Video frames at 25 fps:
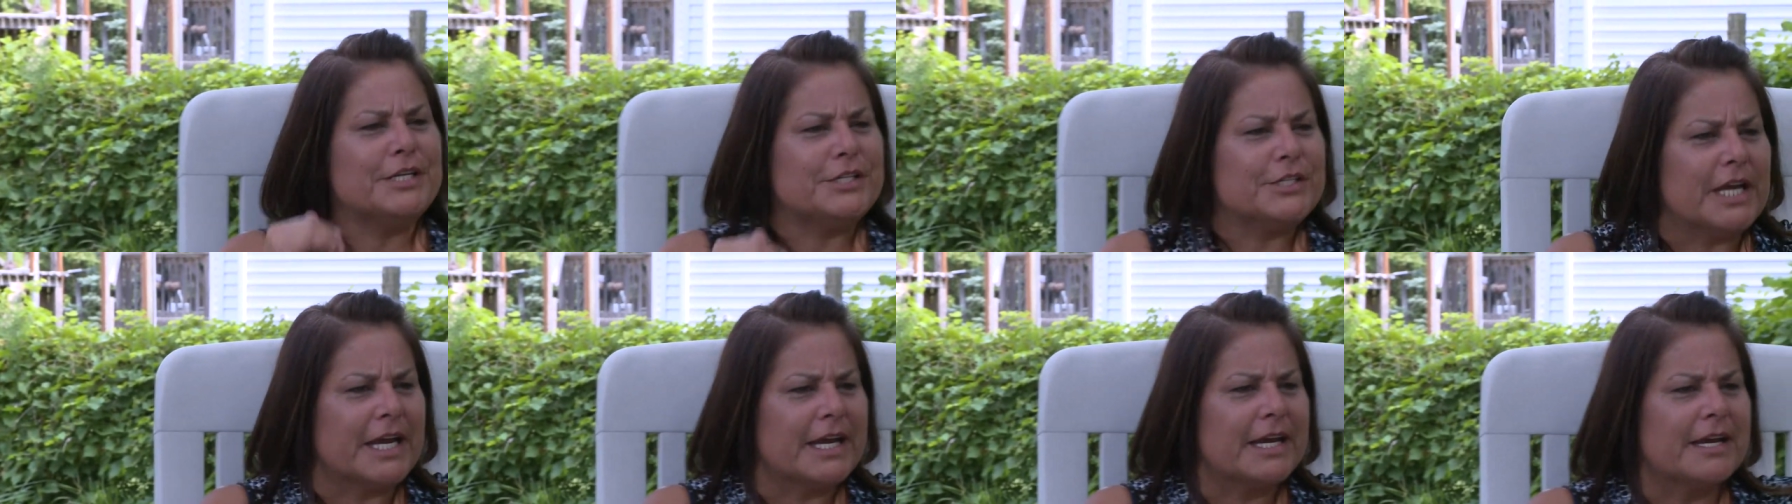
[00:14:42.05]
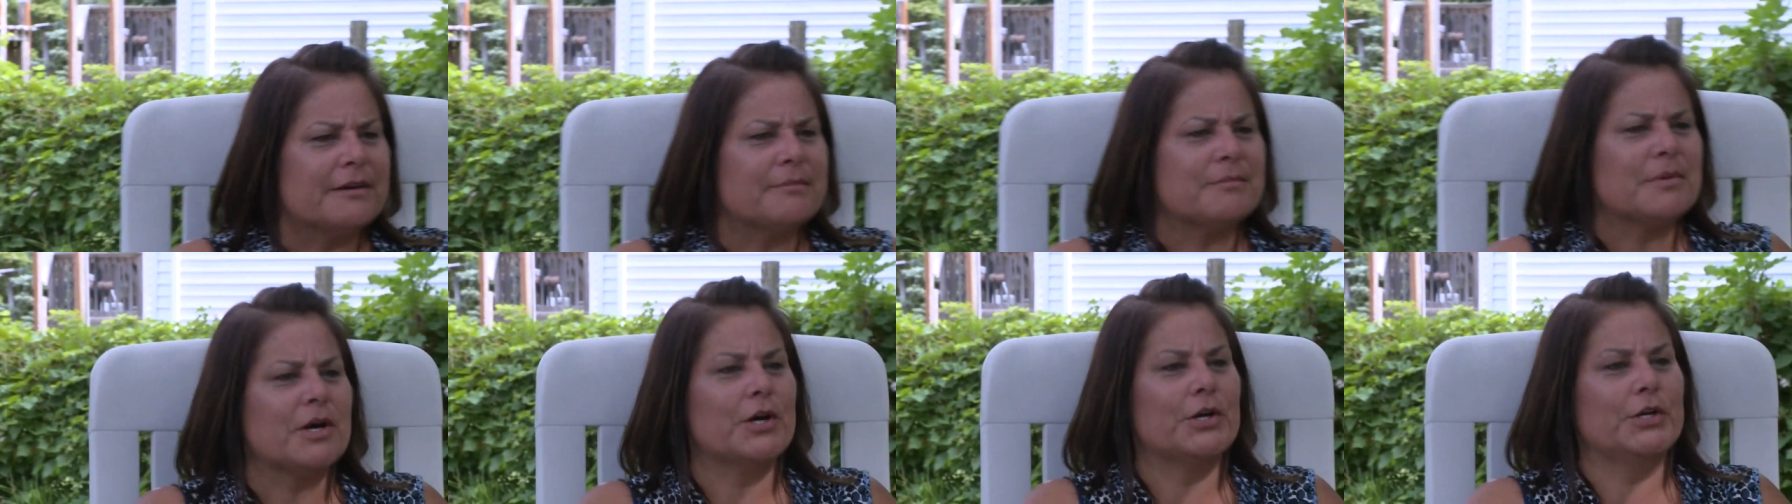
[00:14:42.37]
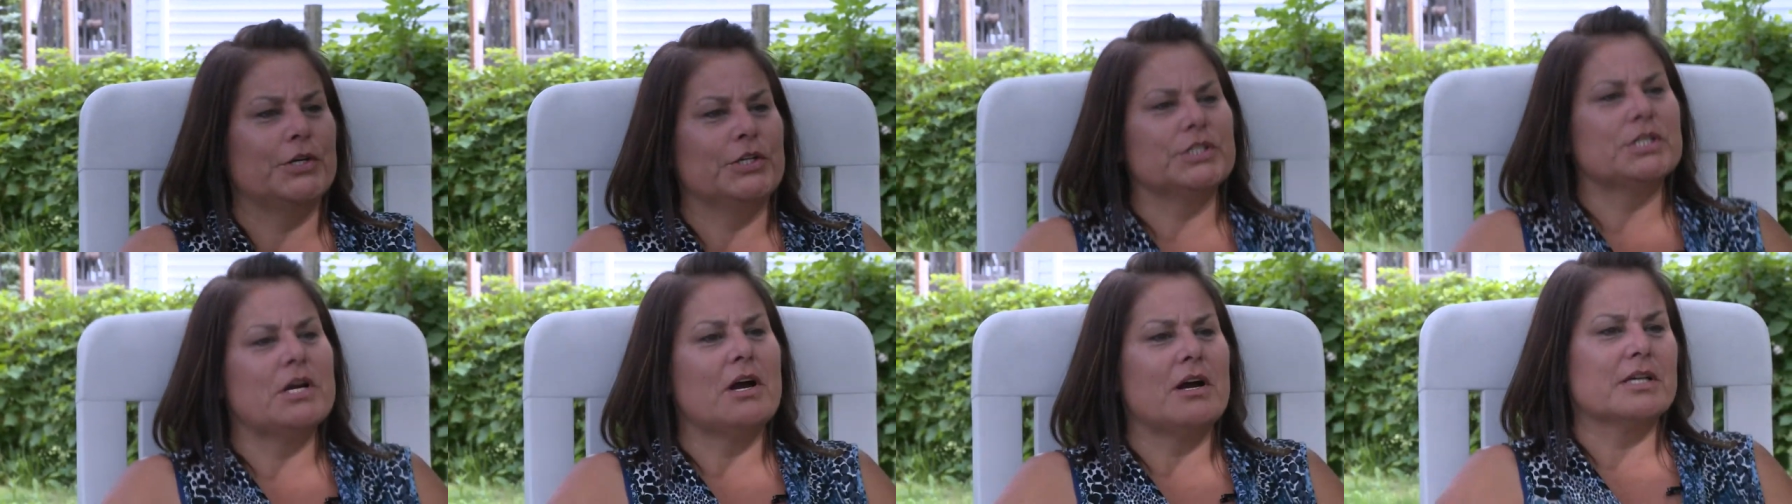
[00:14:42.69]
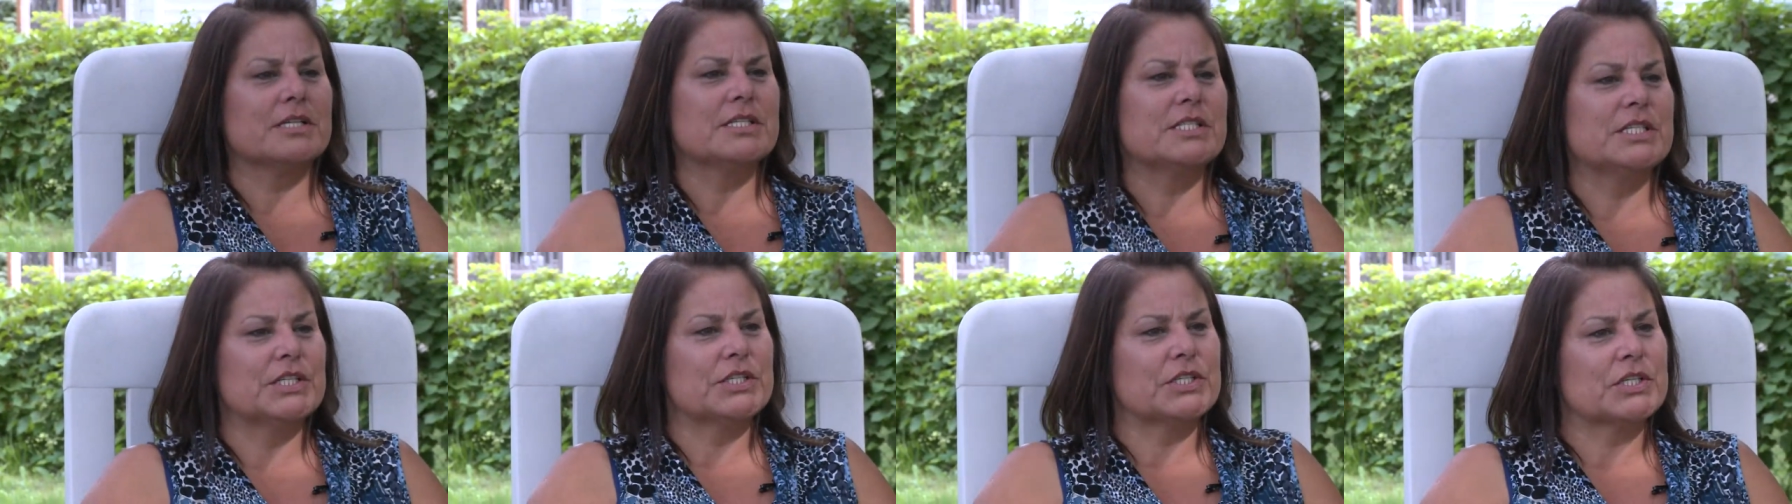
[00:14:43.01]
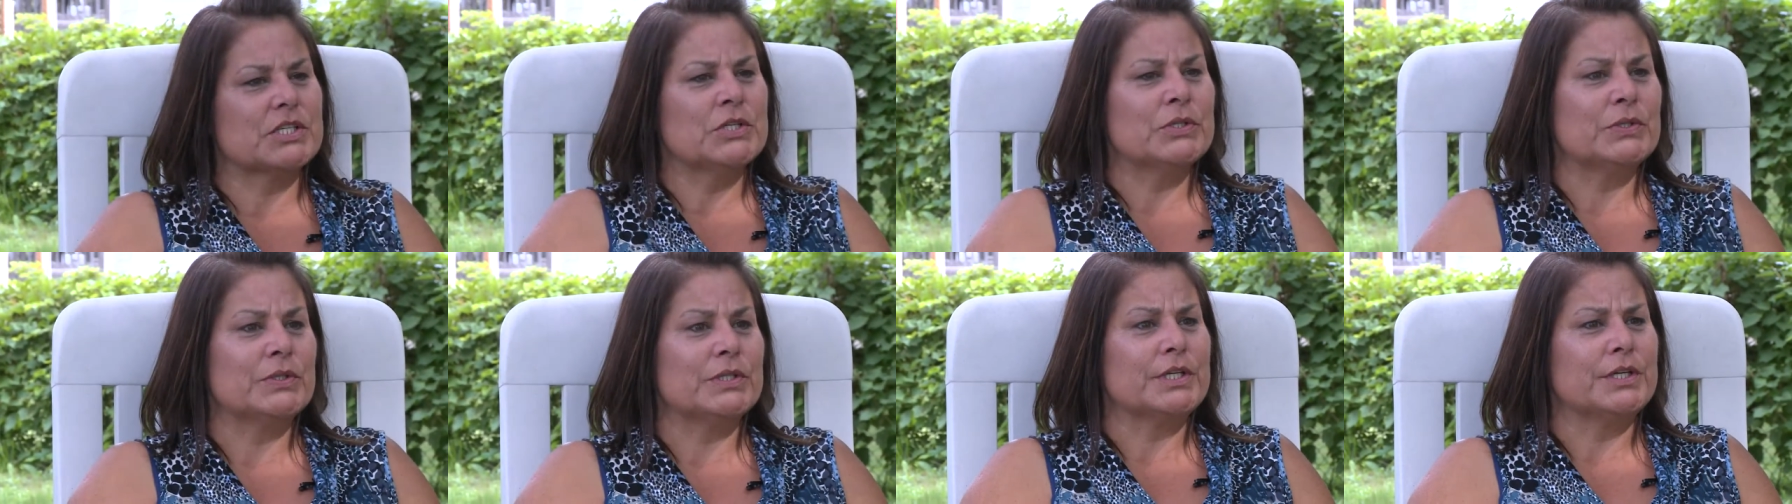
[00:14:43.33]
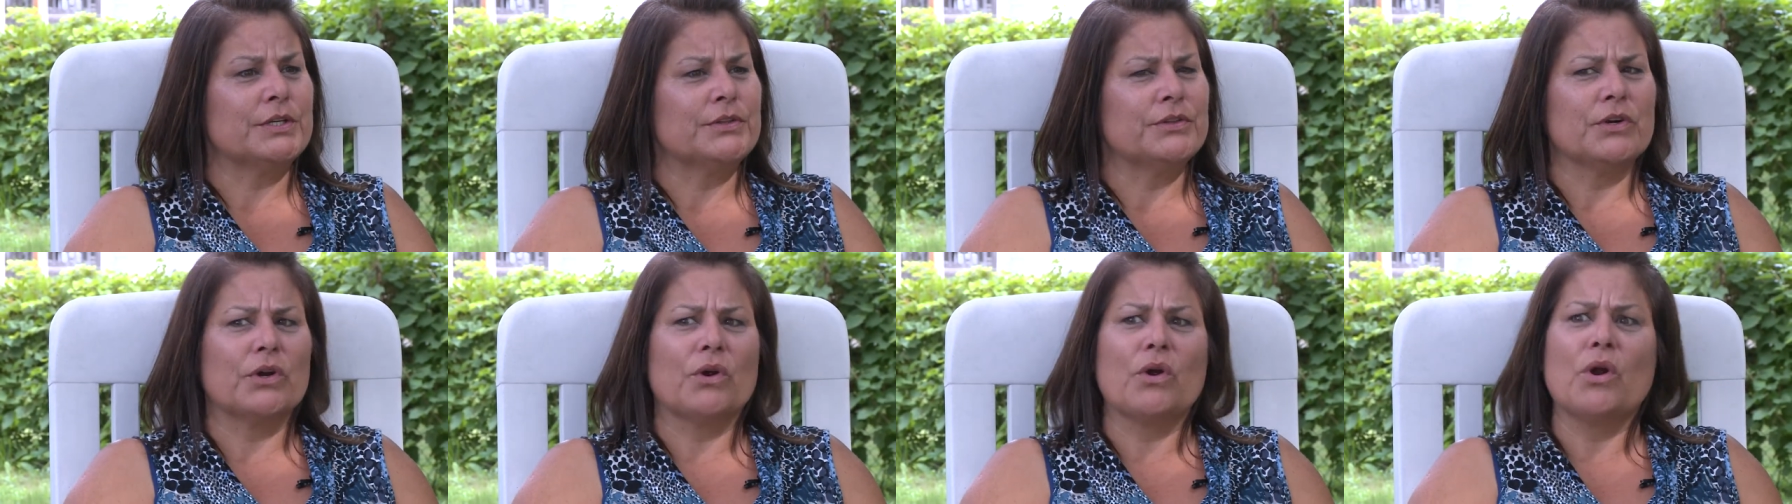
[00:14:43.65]
take them on a toxic tour
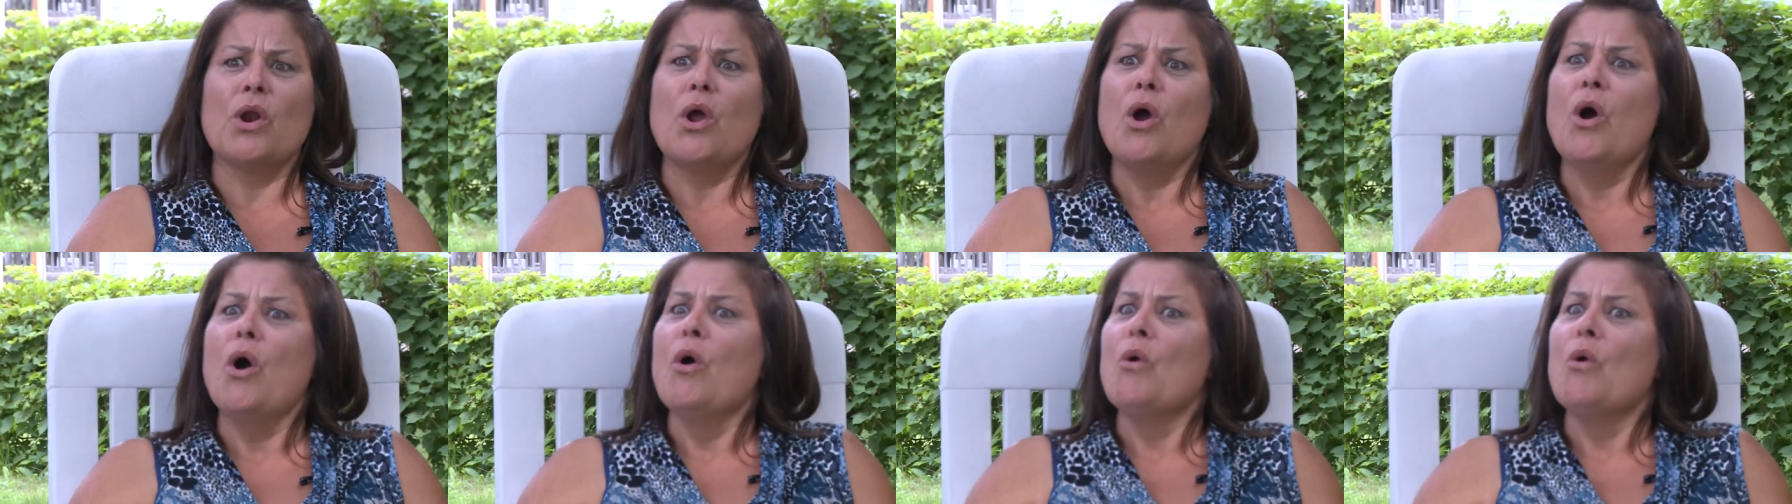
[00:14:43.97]
and they're going,